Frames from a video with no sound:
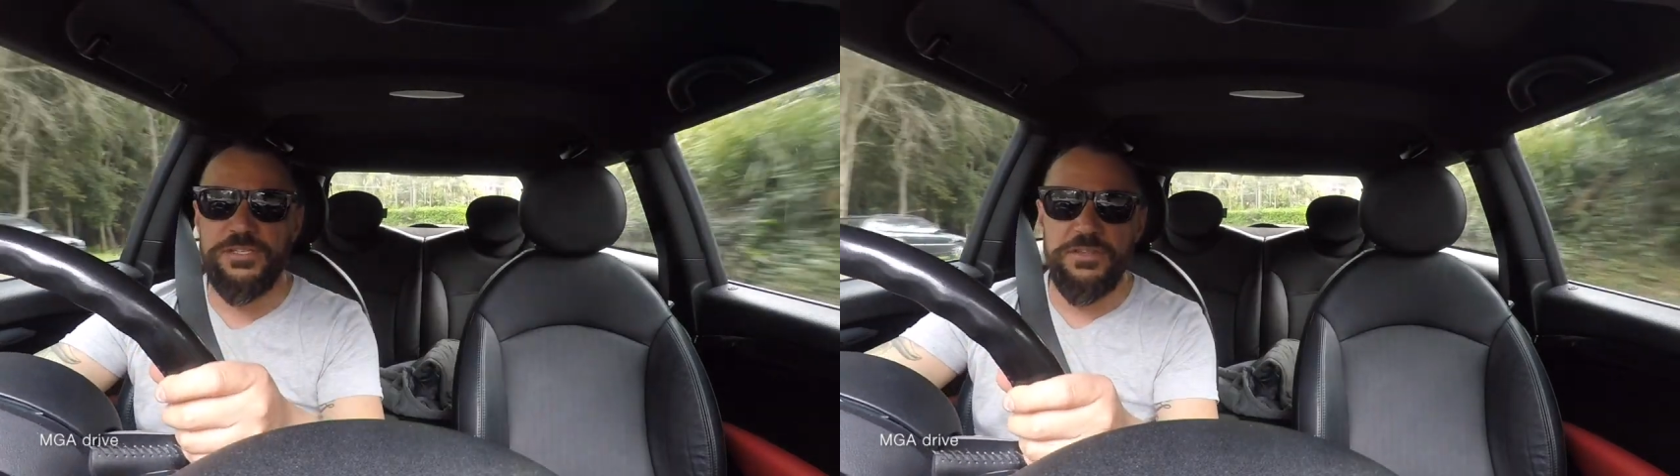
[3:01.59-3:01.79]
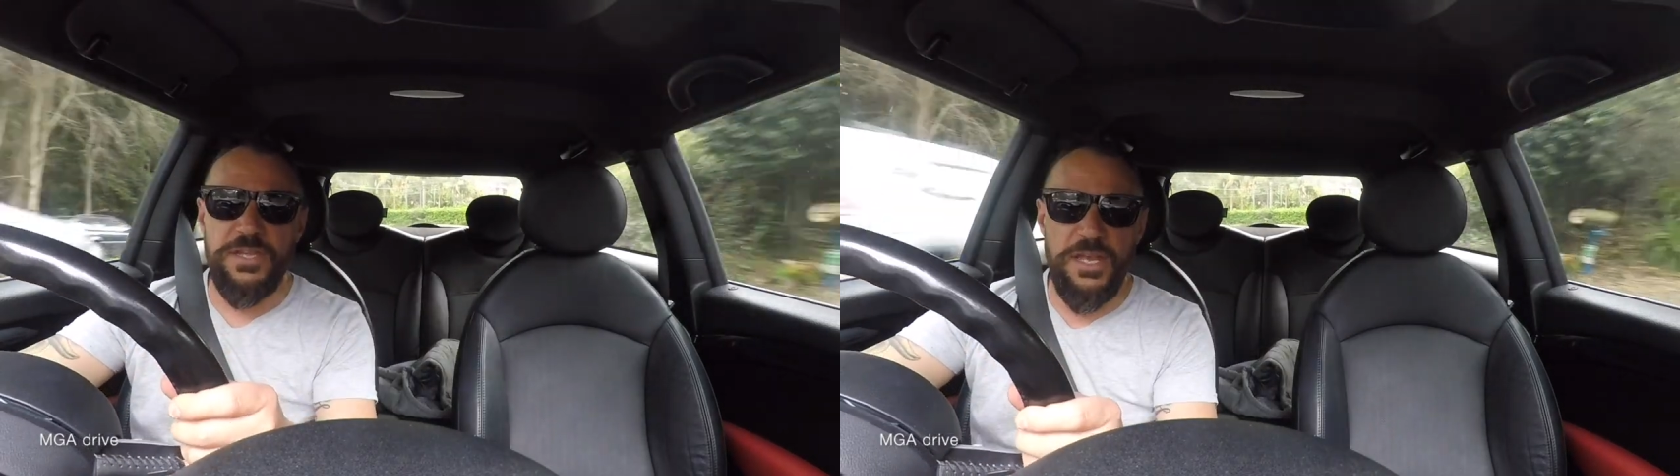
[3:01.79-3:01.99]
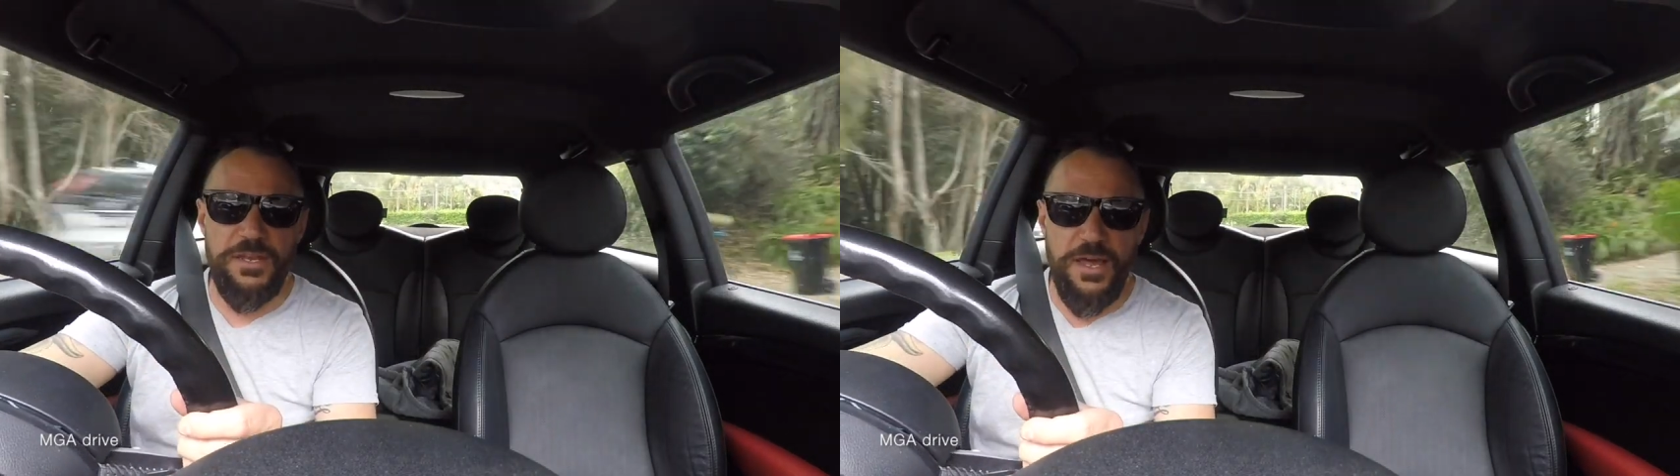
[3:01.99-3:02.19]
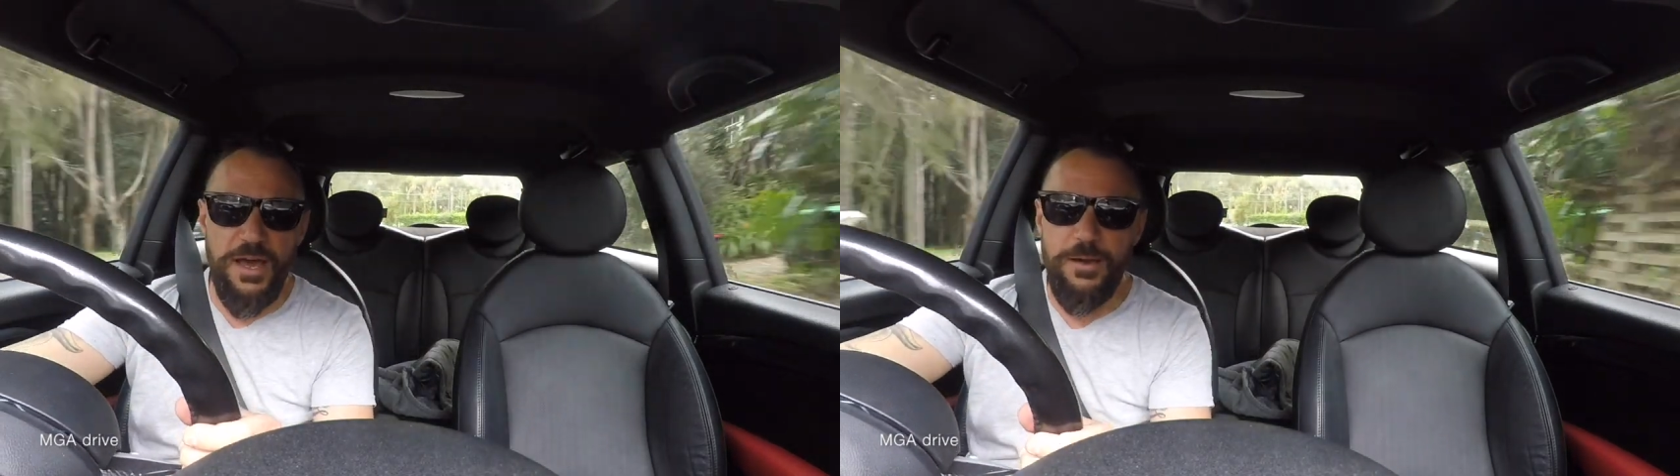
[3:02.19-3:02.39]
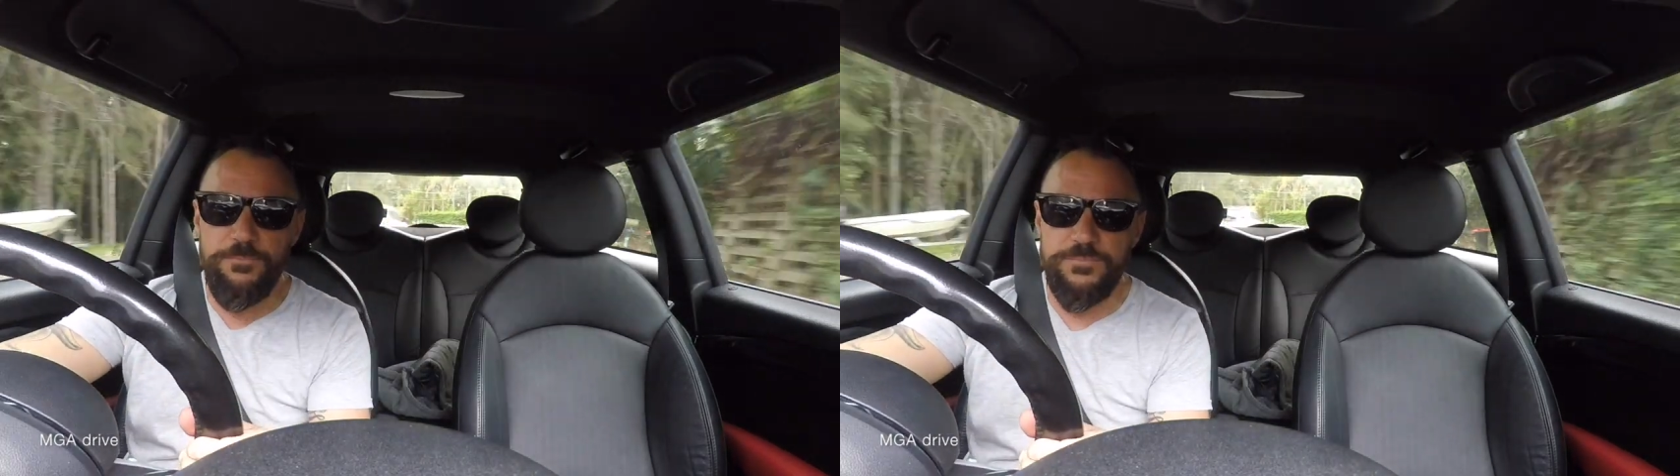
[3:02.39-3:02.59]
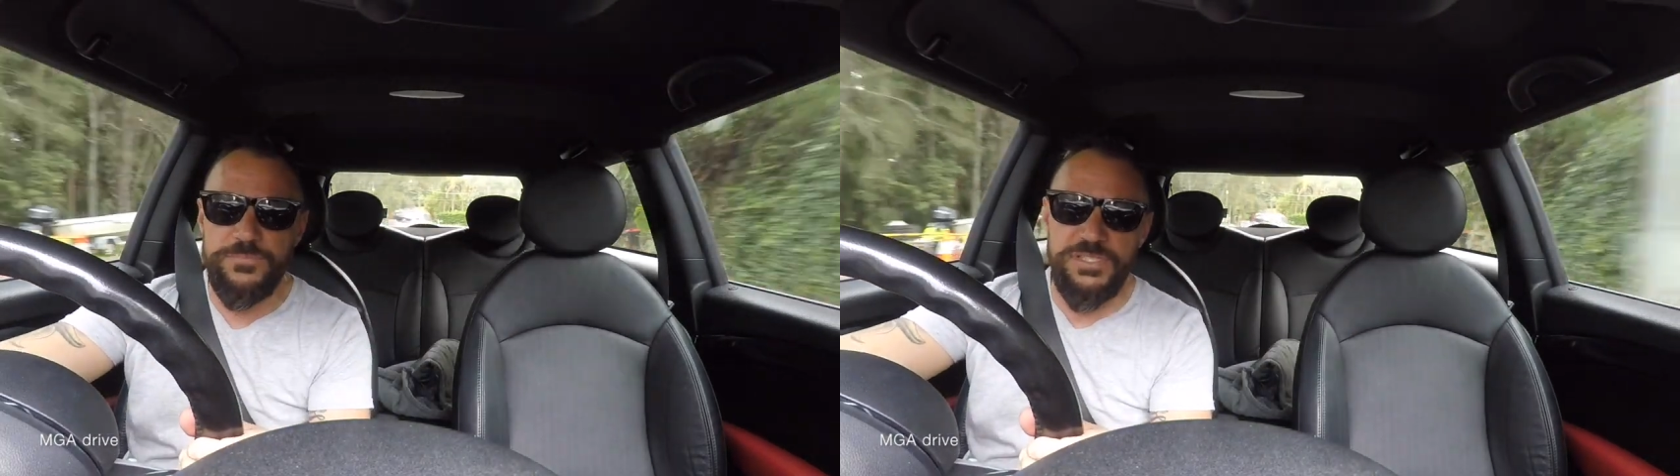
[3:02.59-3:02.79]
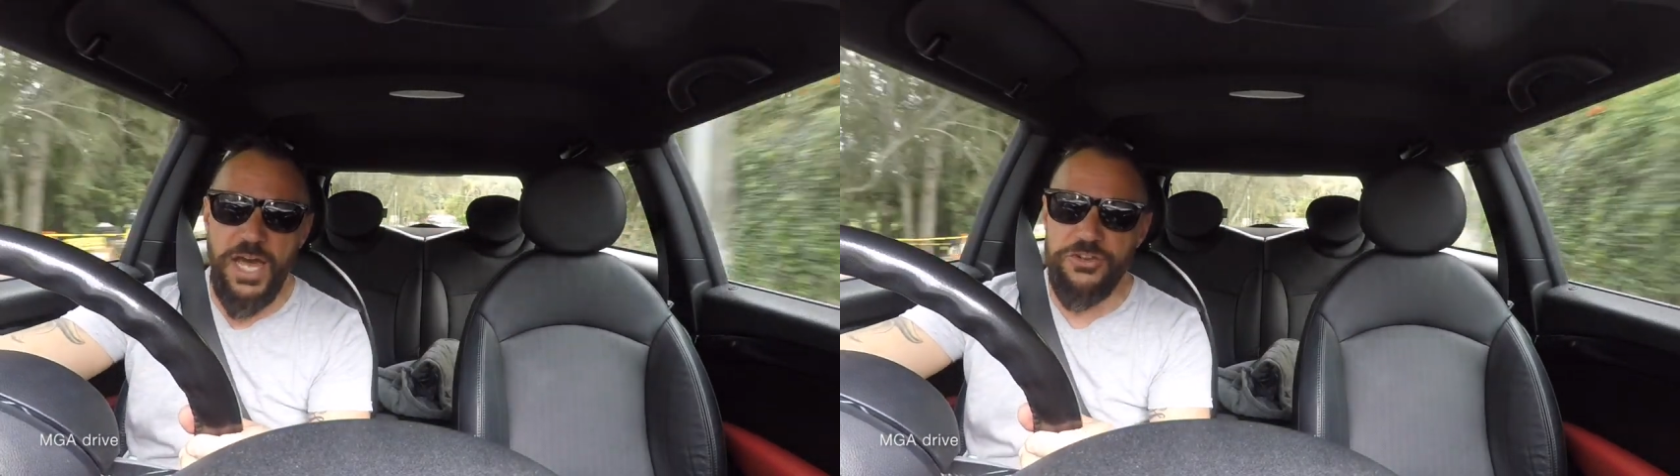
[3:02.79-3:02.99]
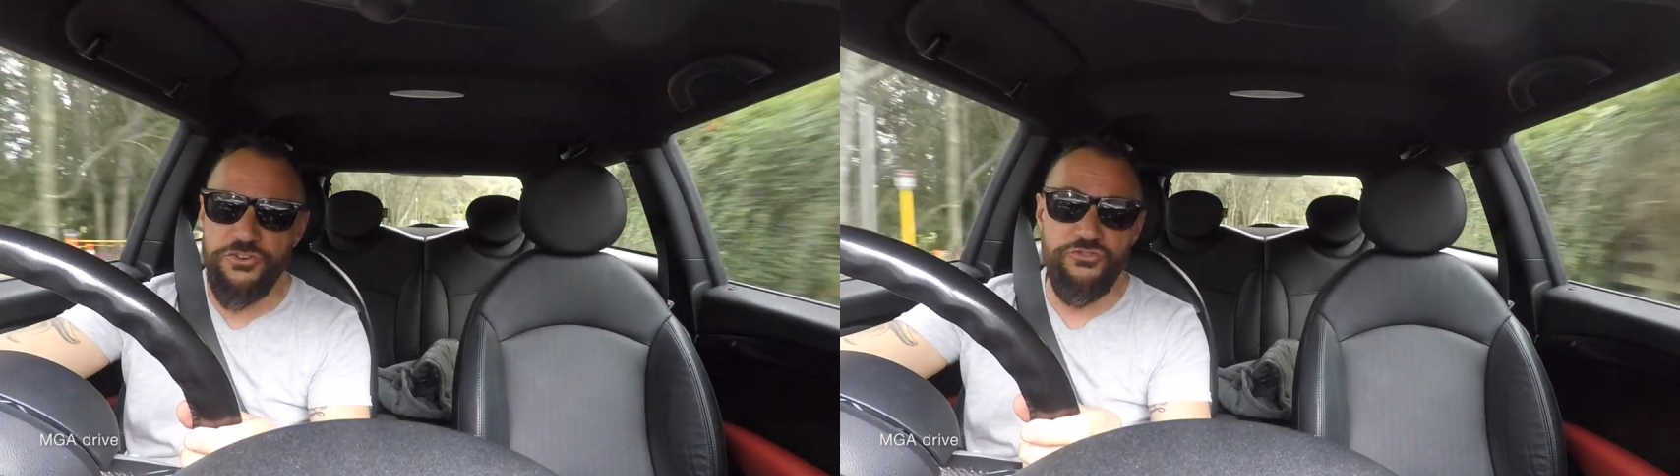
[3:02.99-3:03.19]
and then um,
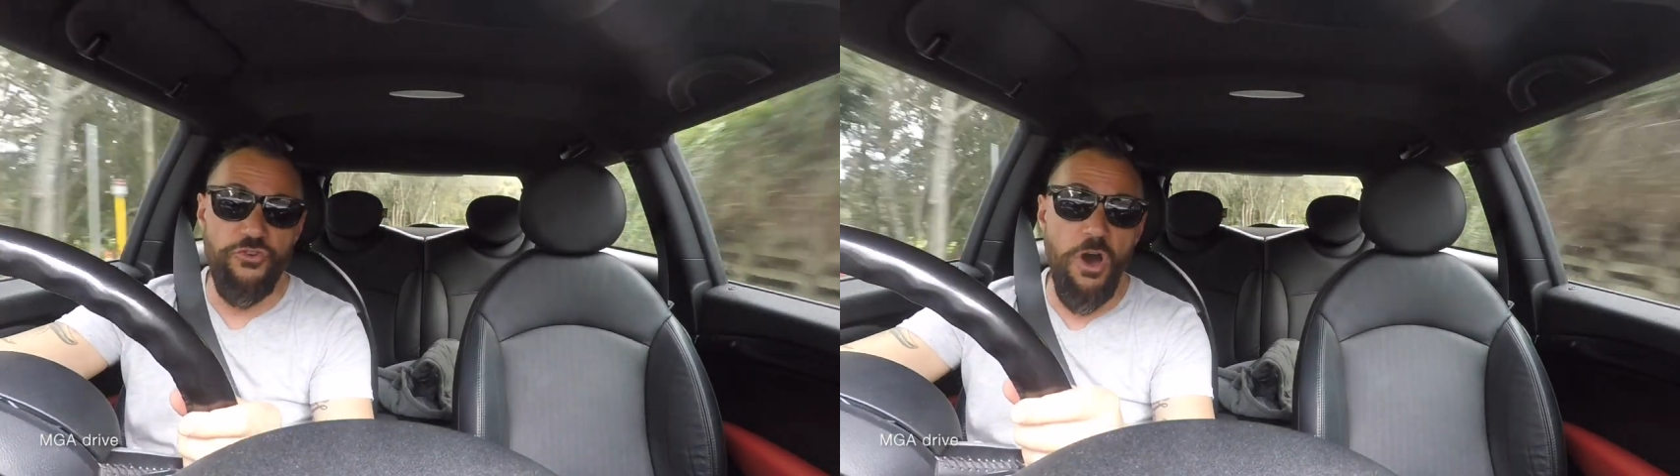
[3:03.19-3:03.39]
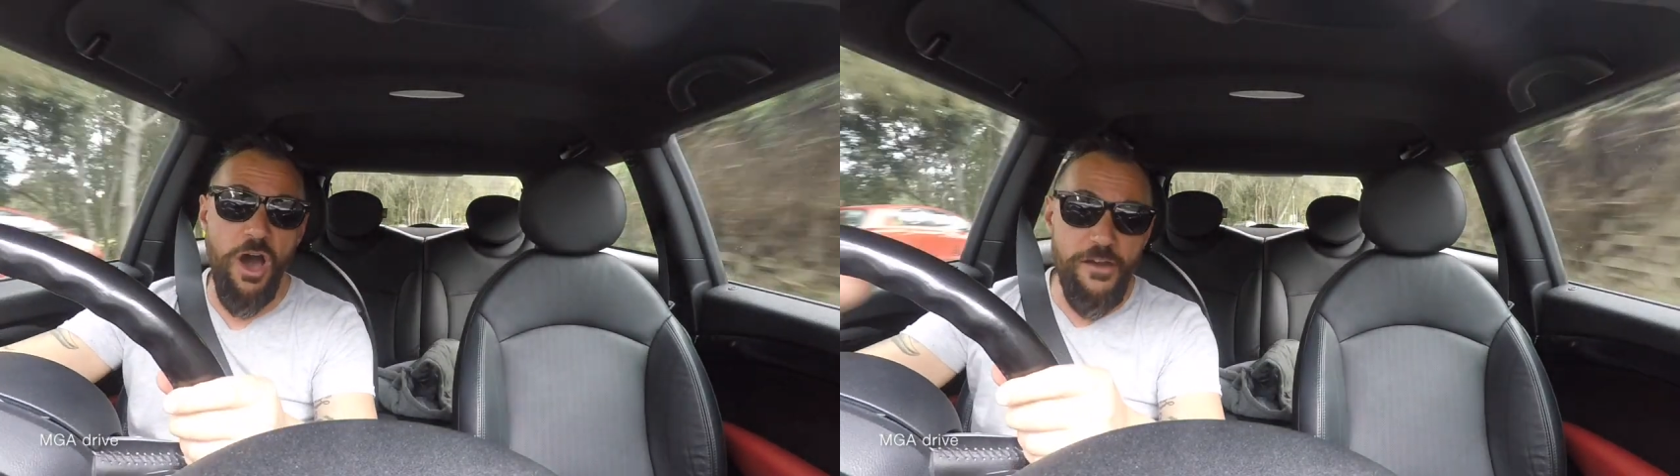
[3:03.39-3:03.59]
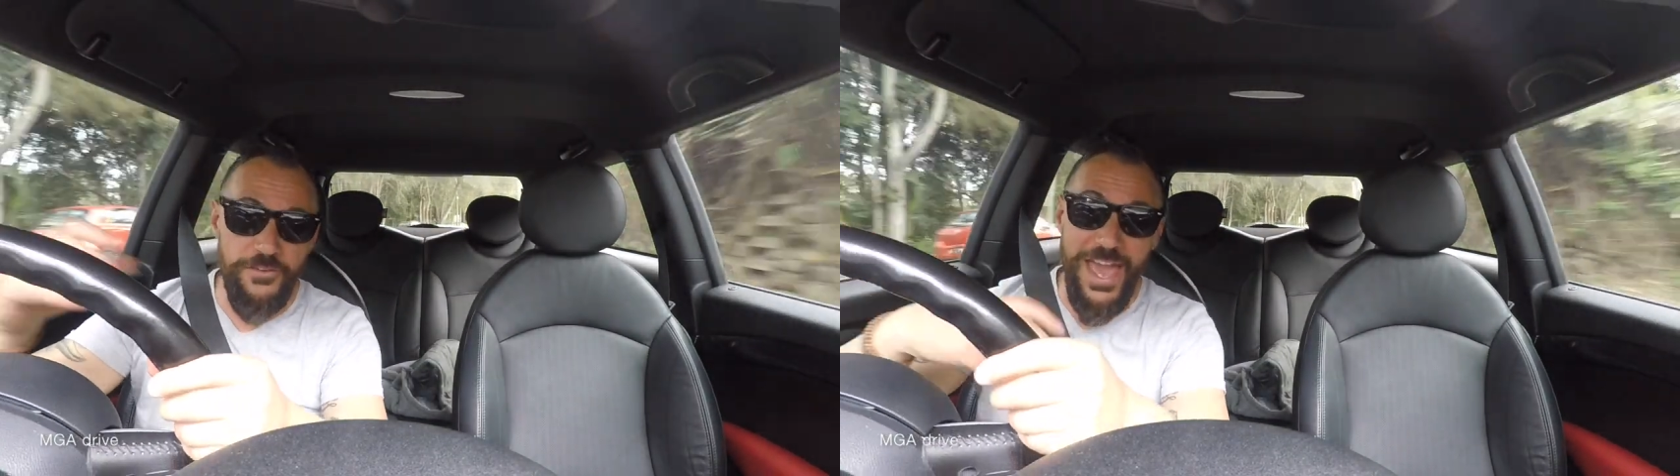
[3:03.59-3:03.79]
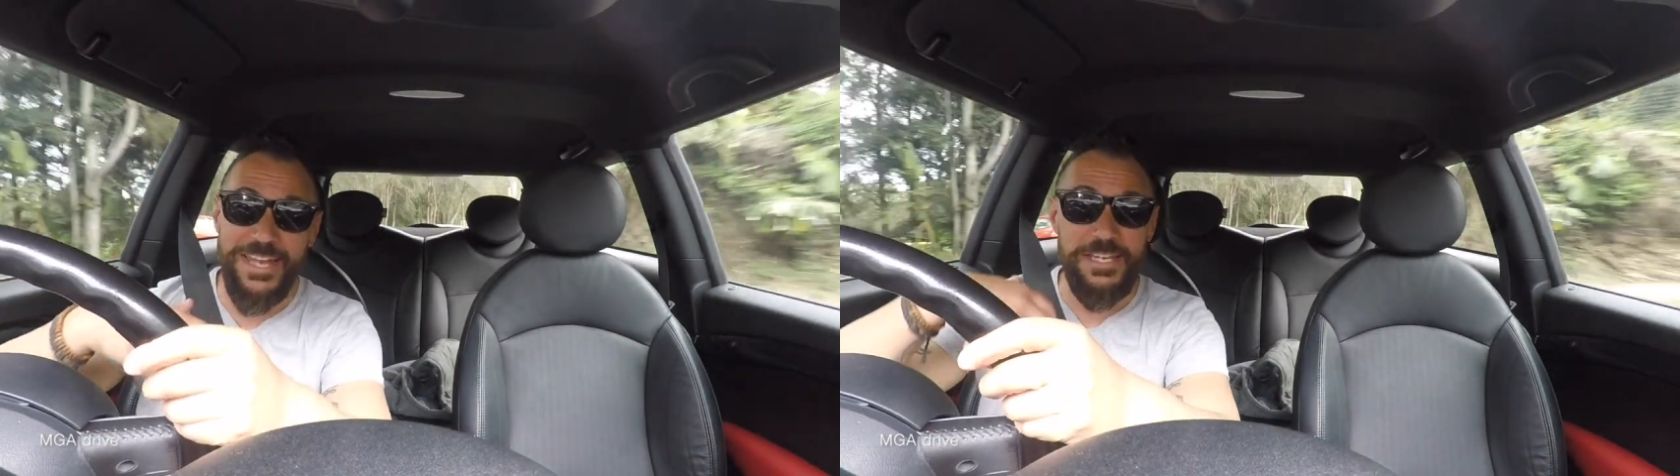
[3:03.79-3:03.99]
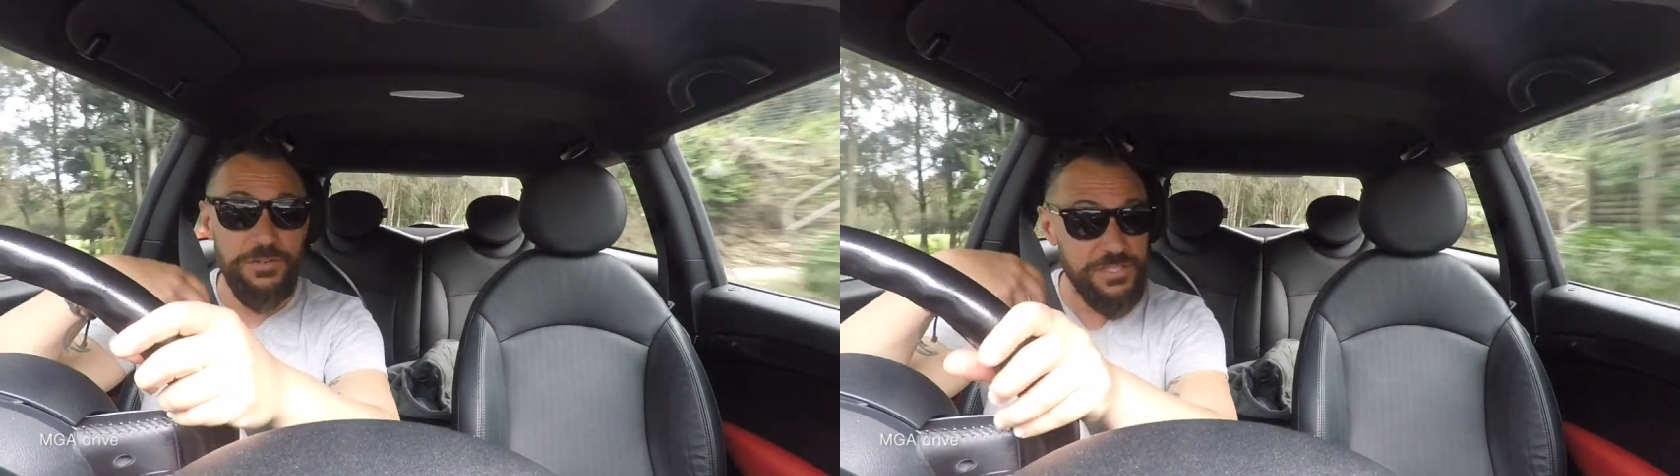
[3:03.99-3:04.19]
started to drive, and it